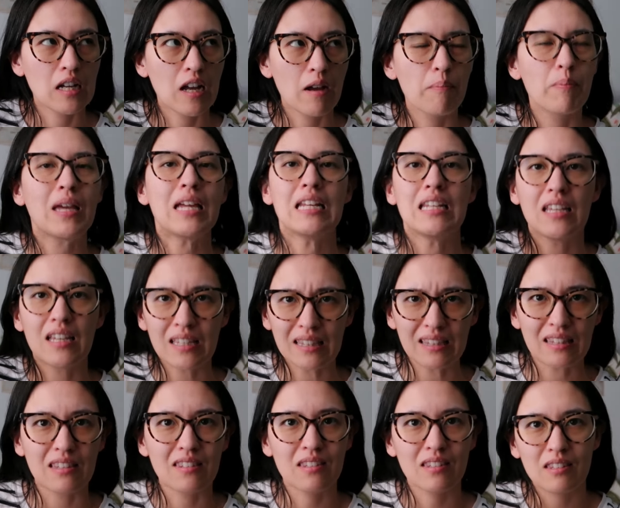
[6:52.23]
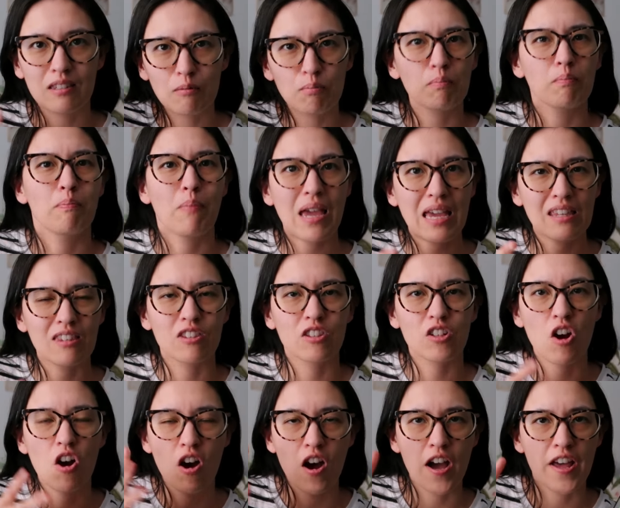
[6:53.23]
opinions
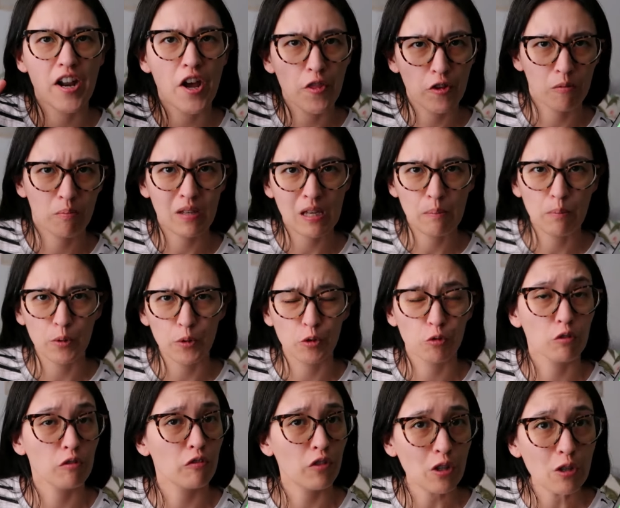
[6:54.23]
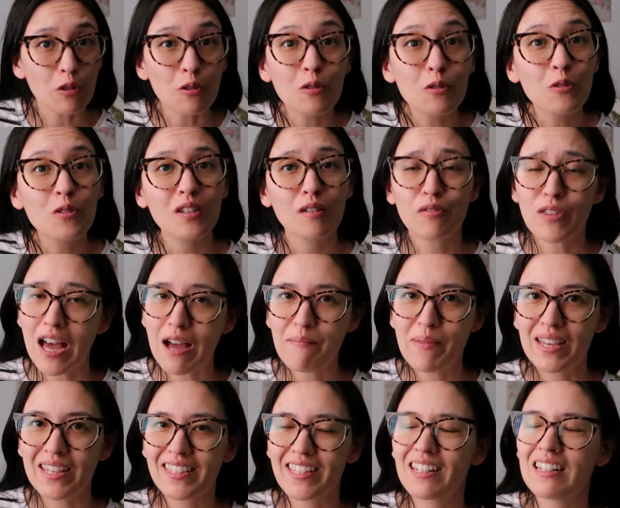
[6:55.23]
based on other people's reviews, if that
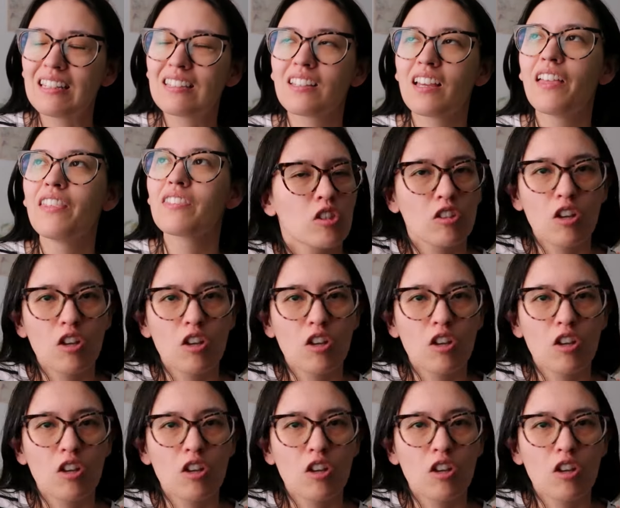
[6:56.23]
makes any sense.